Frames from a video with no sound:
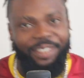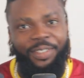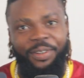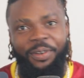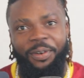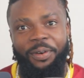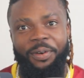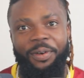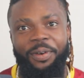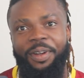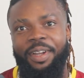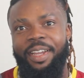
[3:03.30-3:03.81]

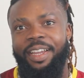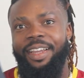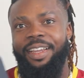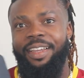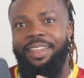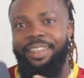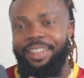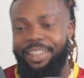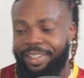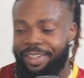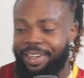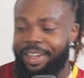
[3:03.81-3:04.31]
So
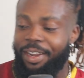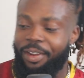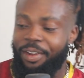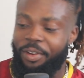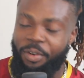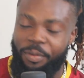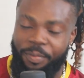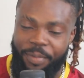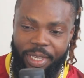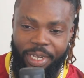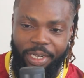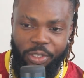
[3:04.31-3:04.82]
yeah, that
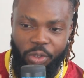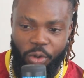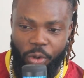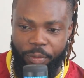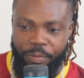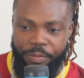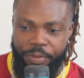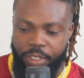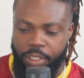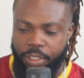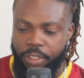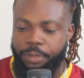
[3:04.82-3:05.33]
gonna be a
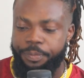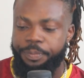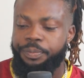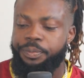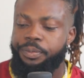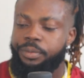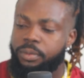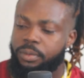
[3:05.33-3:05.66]
dope video.